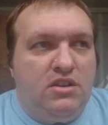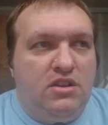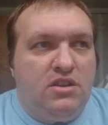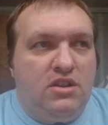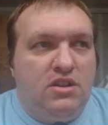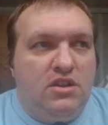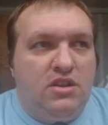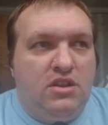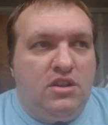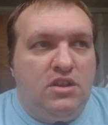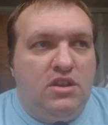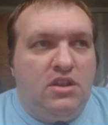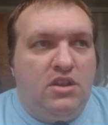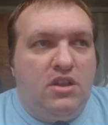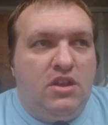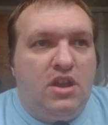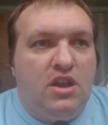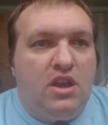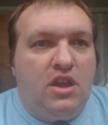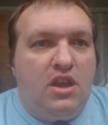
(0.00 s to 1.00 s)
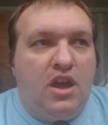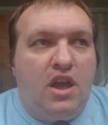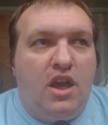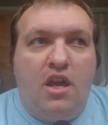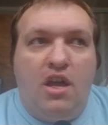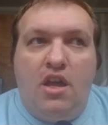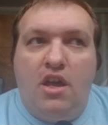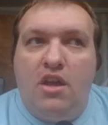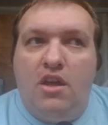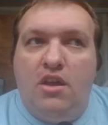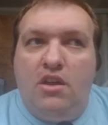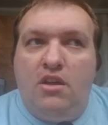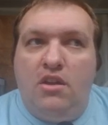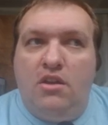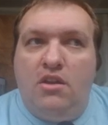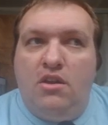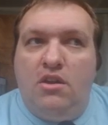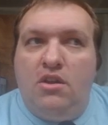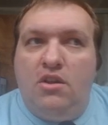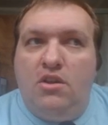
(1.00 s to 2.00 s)
no. Hair
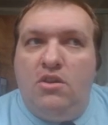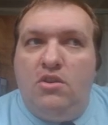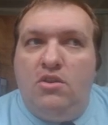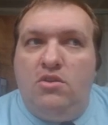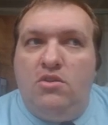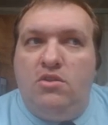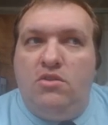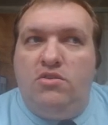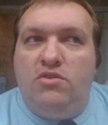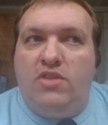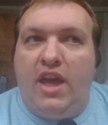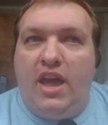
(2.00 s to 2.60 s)
trigger is just.